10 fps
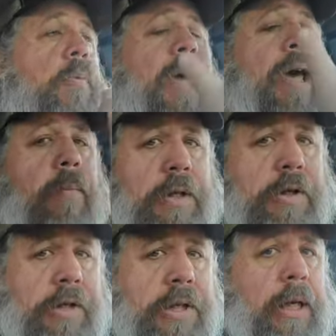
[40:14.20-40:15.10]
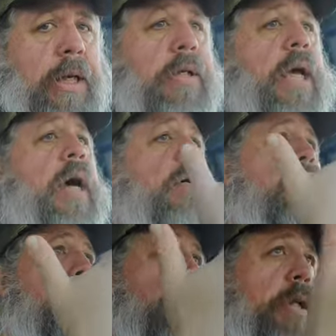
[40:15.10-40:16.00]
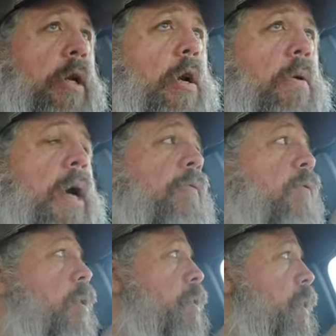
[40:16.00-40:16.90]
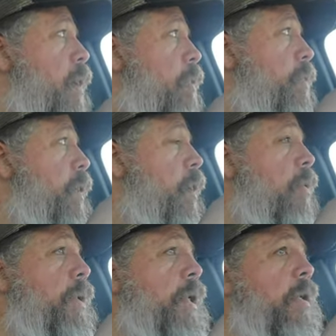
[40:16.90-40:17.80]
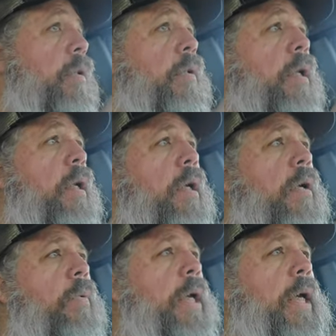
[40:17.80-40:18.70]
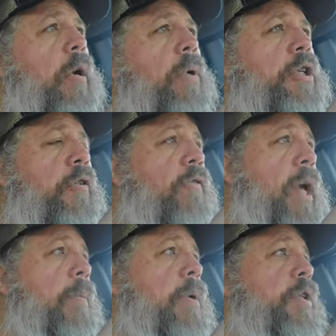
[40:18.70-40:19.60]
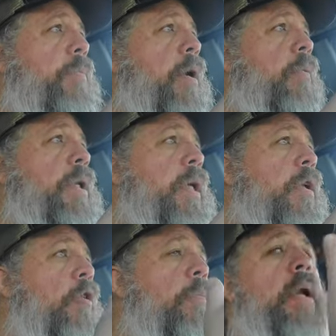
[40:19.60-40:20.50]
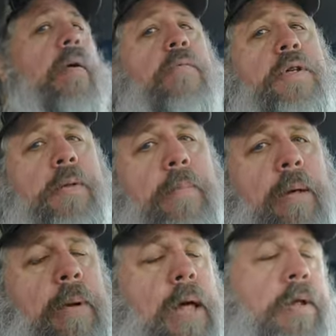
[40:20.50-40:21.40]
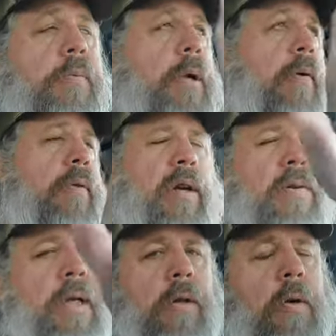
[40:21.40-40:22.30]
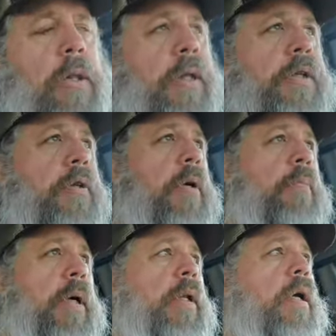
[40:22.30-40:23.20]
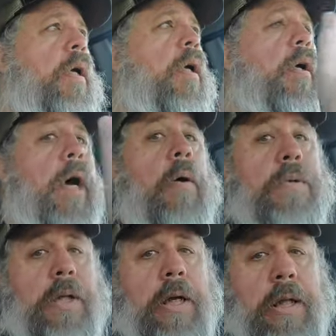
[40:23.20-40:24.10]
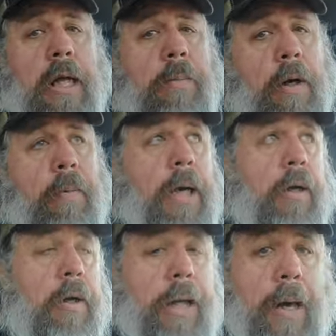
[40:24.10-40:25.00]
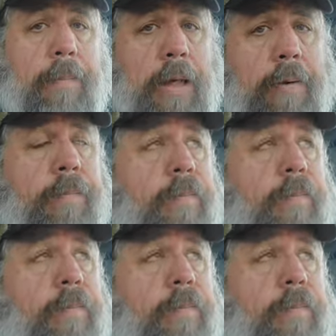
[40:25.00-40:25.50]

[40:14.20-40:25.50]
we have a bunch of CDs out. We did all right for ourselves. You know, we didn't get rich or famous, but we did open up for some big bands, whatever. You don't need to know all the history, but I was in a death metal band called Apnea.